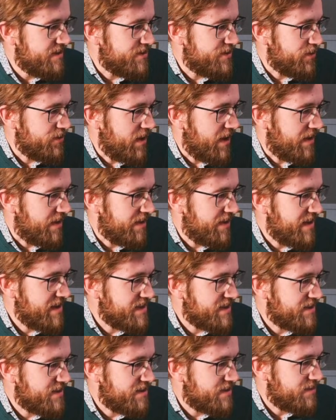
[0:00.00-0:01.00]
yeah,
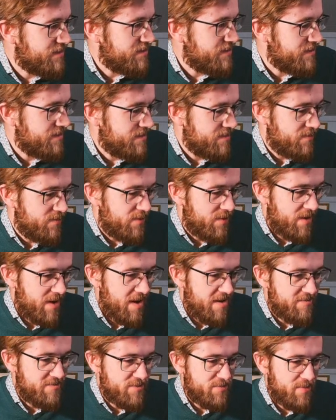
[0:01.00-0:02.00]
that's what
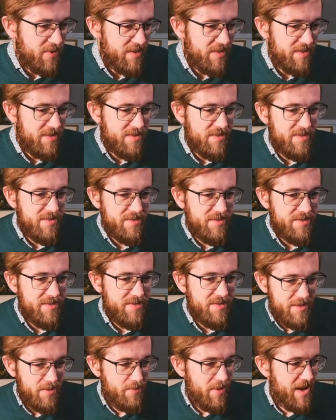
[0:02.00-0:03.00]
I've spent
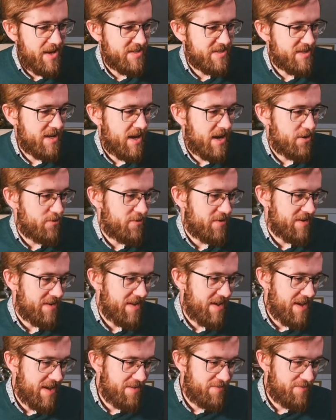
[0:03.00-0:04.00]
the past hour and
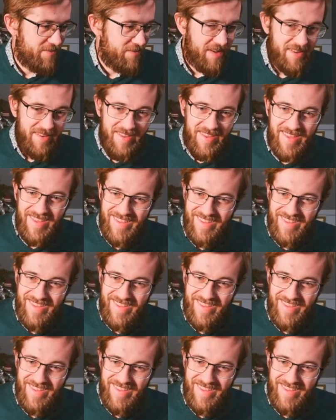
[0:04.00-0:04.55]
a half on.